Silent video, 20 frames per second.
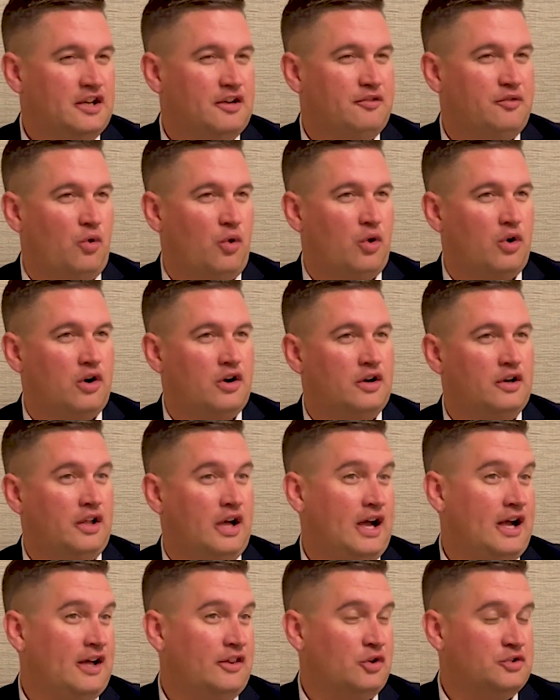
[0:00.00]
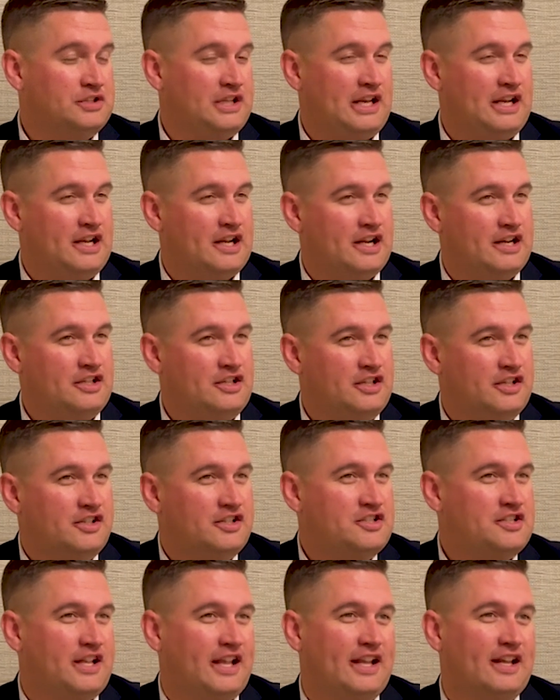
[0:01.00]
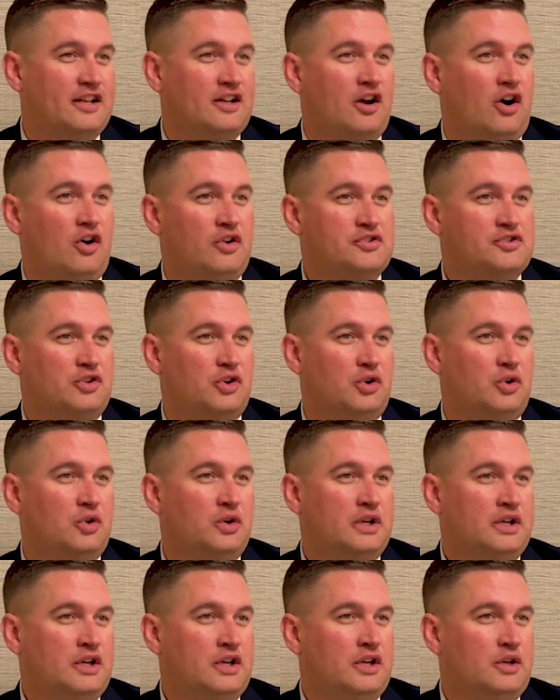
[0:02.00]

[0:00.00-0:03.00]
for those 89 years, and also